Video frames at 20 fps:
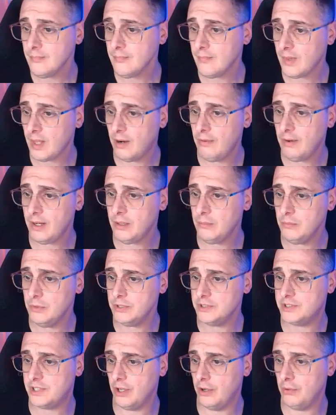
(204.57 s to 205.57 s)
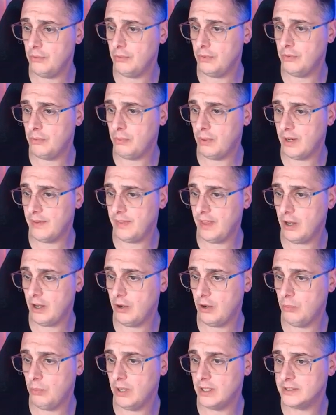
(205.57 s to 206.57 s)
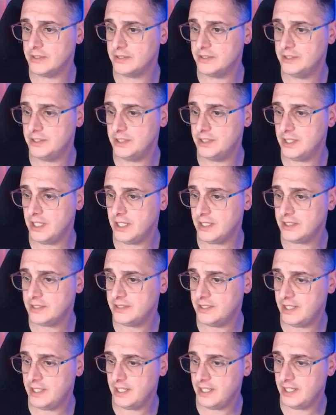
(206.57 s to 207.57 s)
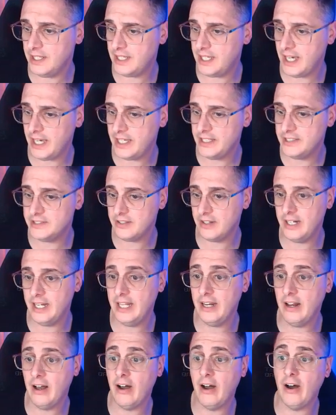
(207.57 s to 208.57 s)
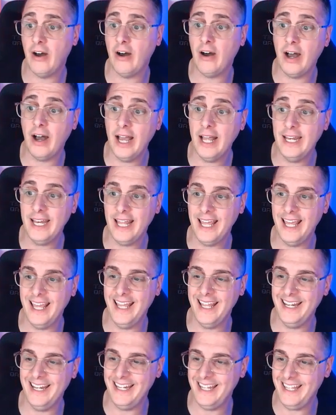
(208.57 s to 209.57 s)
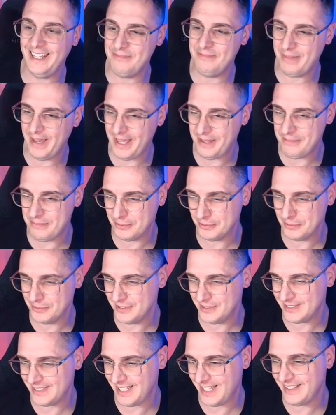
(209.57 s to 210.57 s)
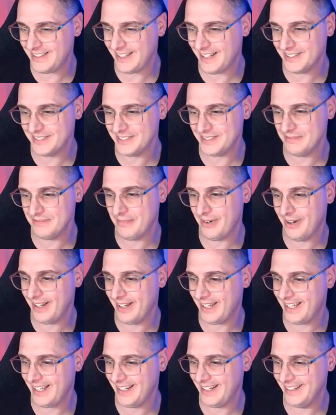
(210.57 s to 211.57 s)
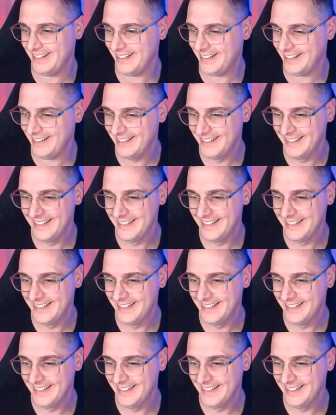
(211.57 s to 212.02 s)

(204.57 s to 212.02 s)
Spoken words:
I reckon we'll just go with one of the old ones, just in case I need to hide any people's details in my calendar.